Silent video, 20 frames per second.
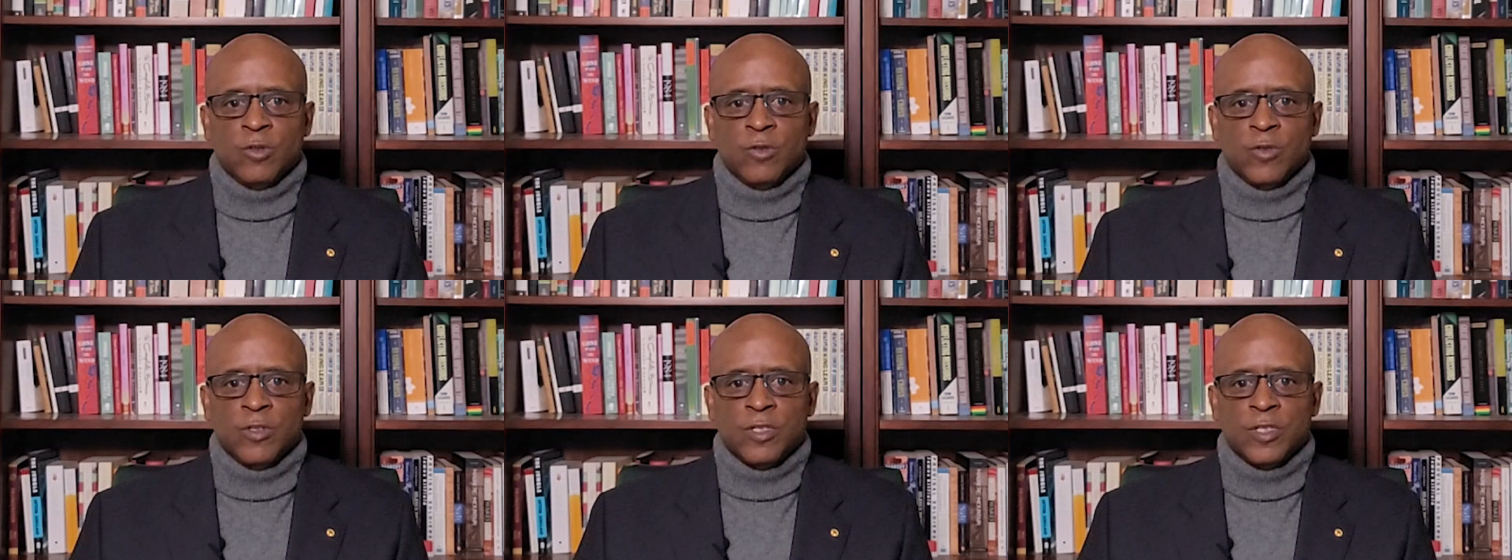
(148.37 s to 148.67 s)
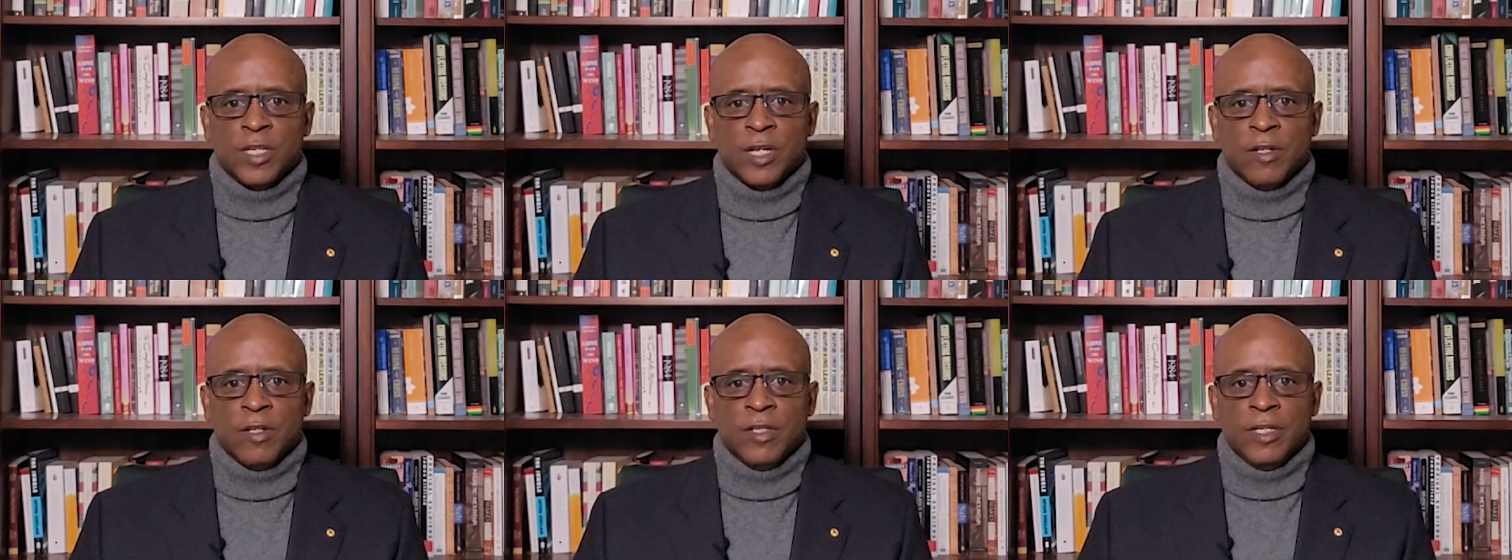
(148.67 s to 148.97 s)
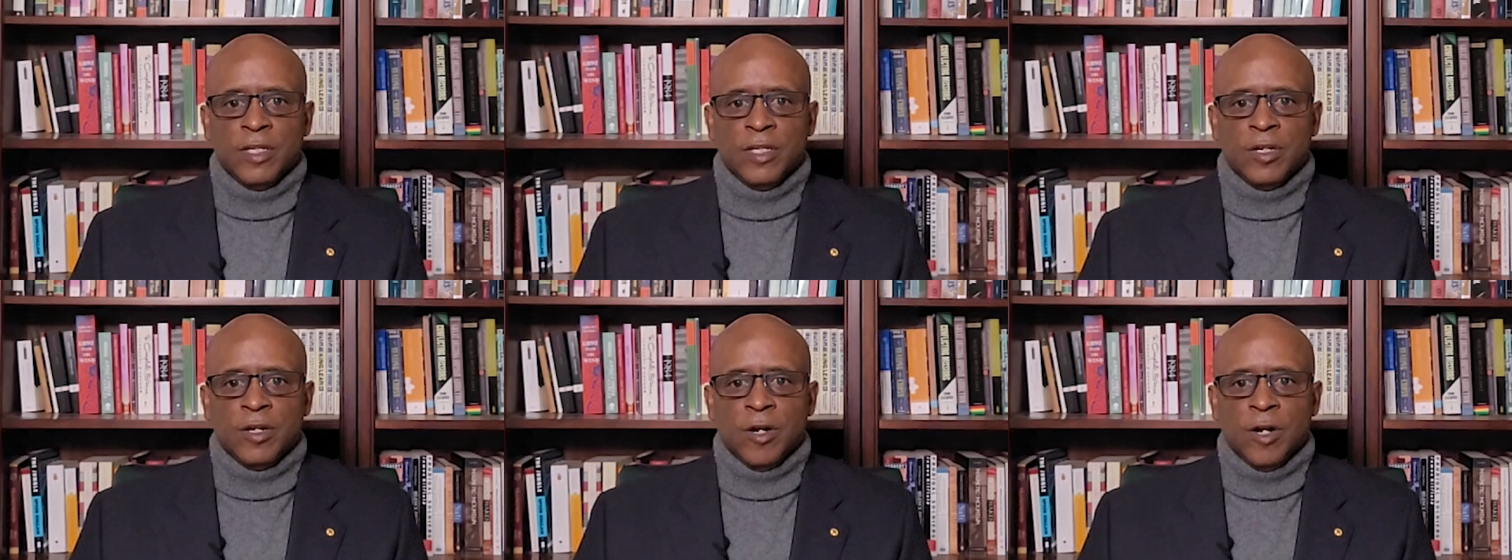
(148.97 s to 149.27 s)
for
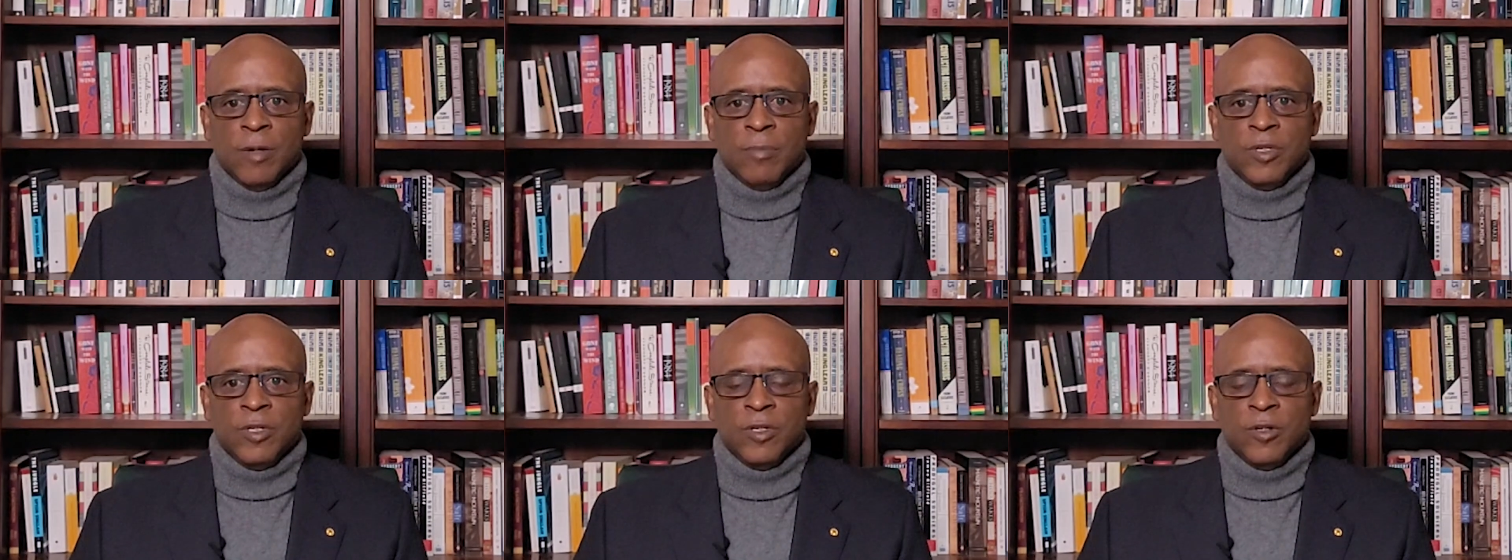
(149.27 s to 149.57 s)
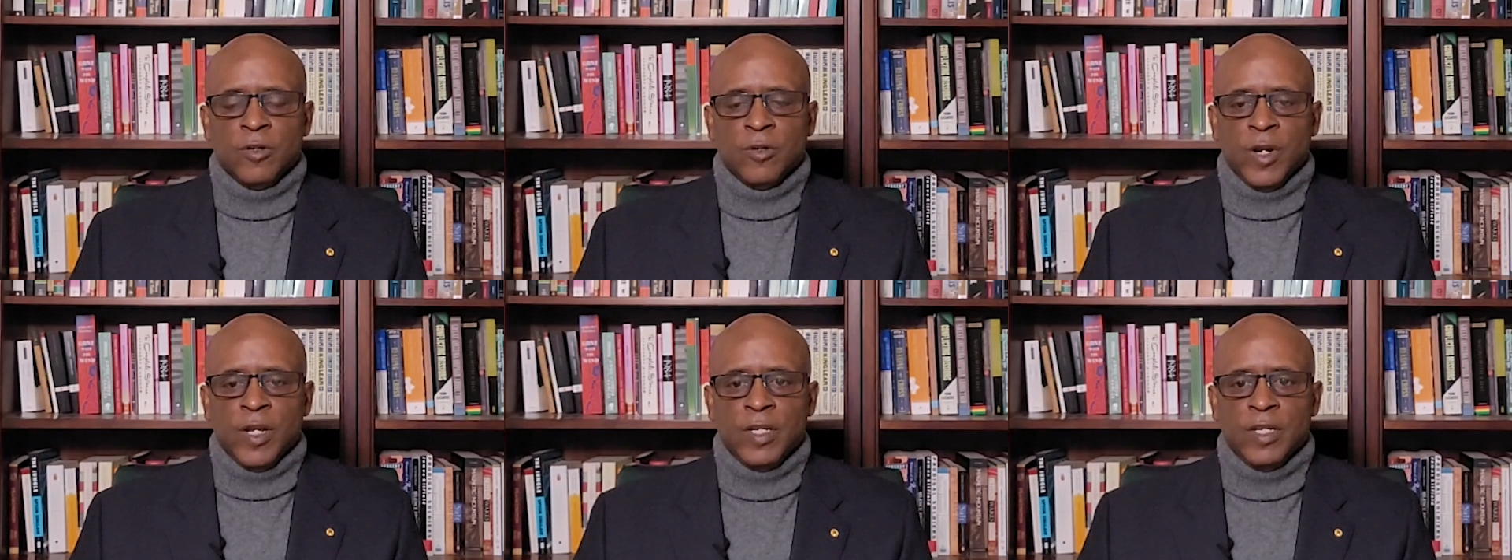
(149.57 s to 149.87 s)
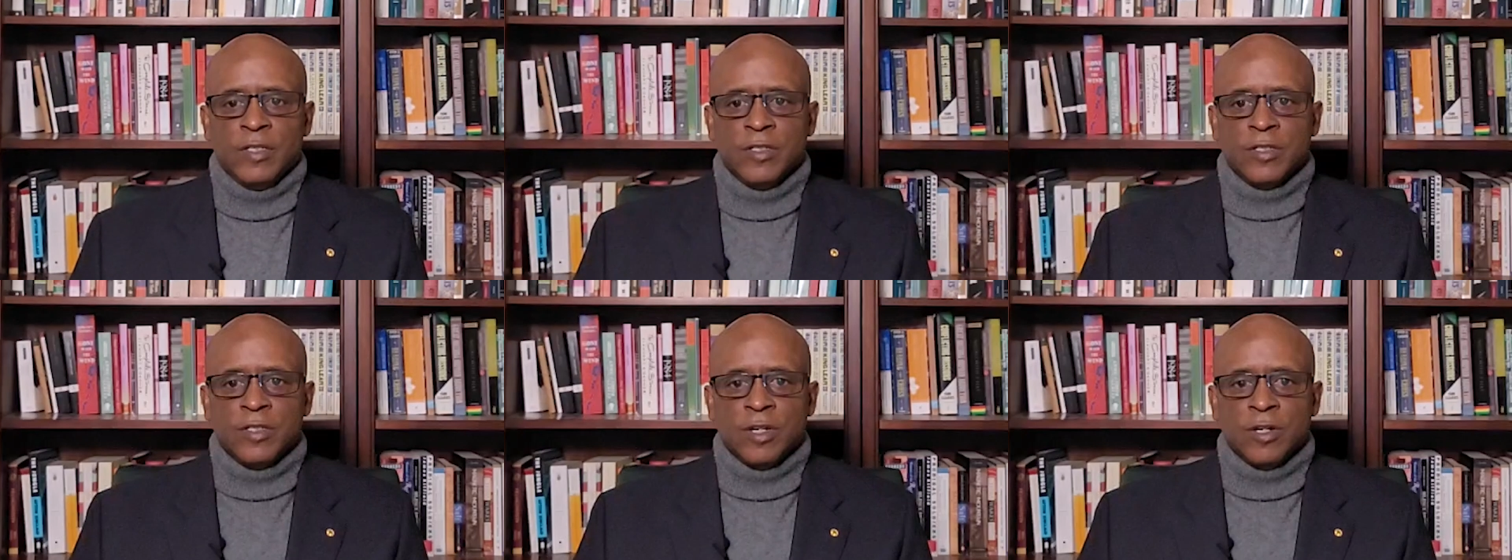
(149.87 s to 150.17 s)
selling carbon
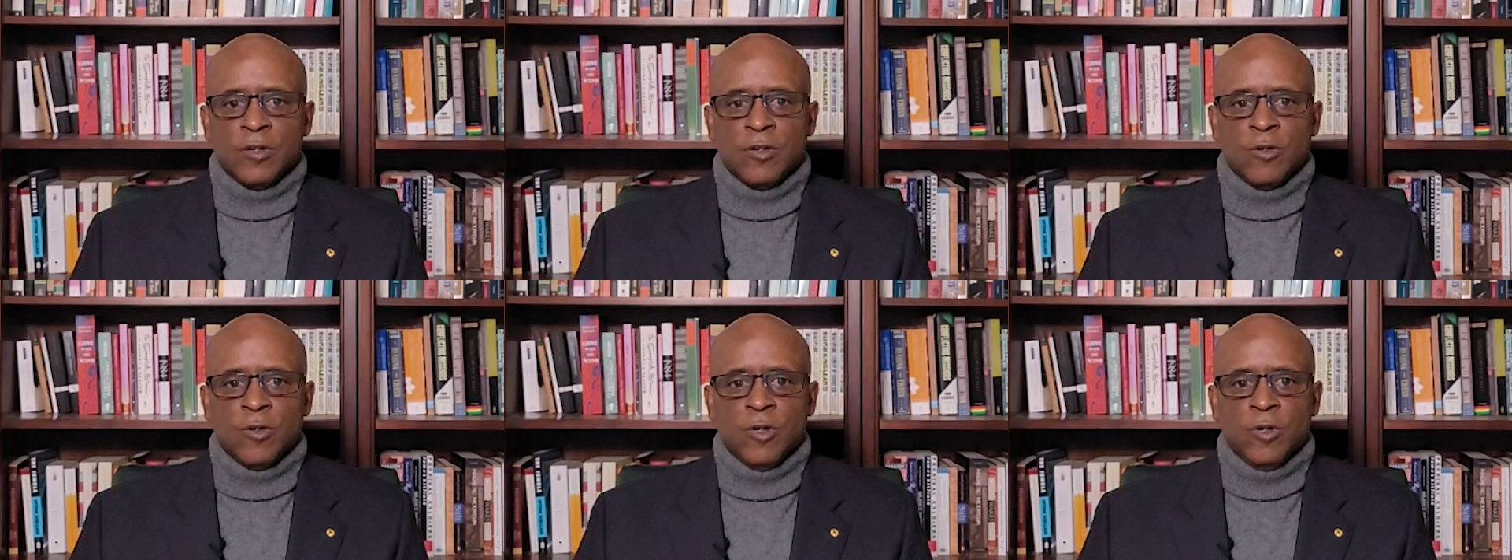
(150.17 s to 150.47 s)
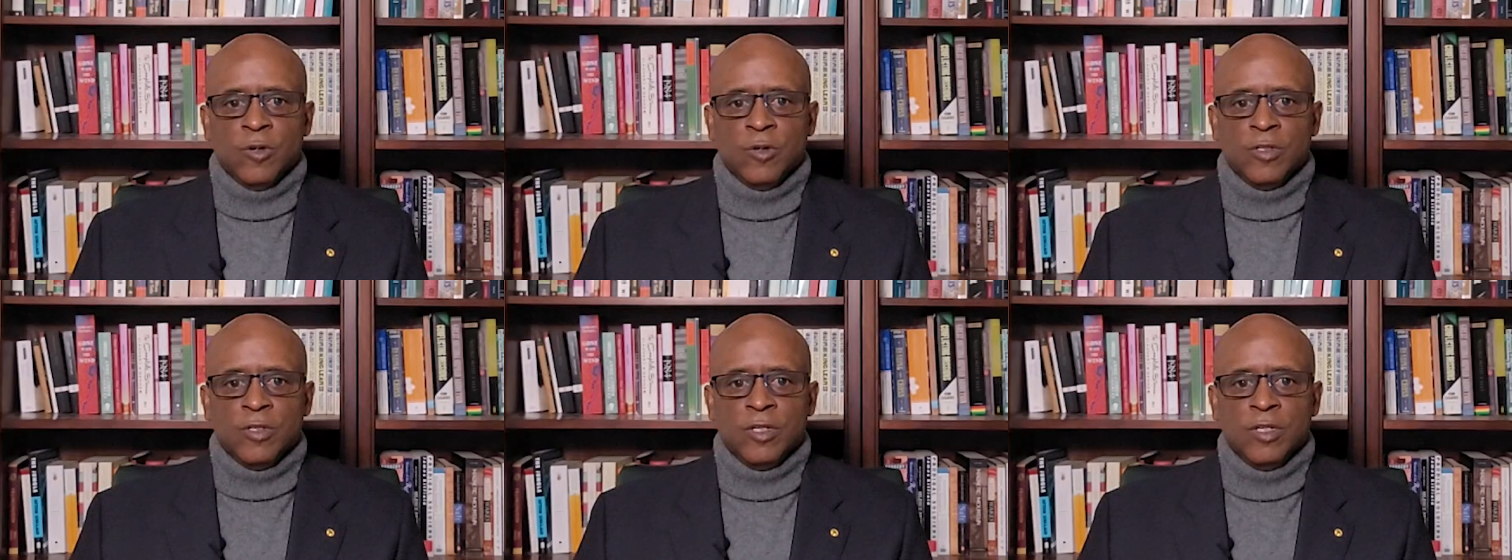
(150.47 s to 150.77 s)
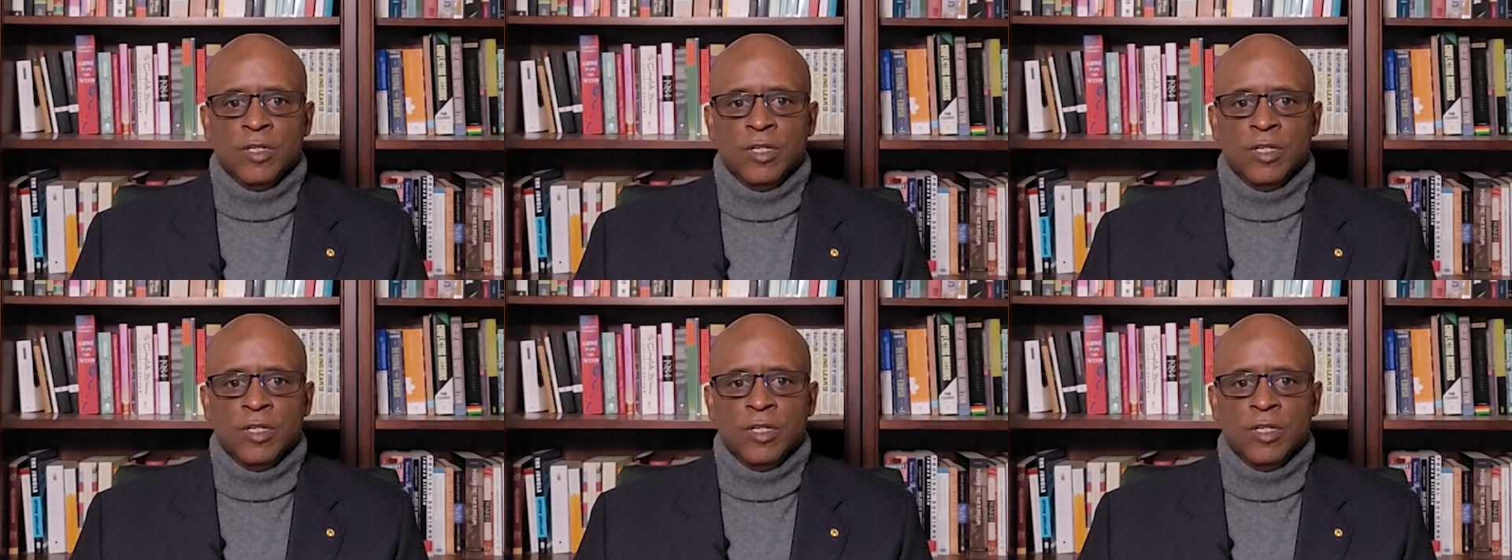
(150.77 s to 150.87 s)
credits," unquote.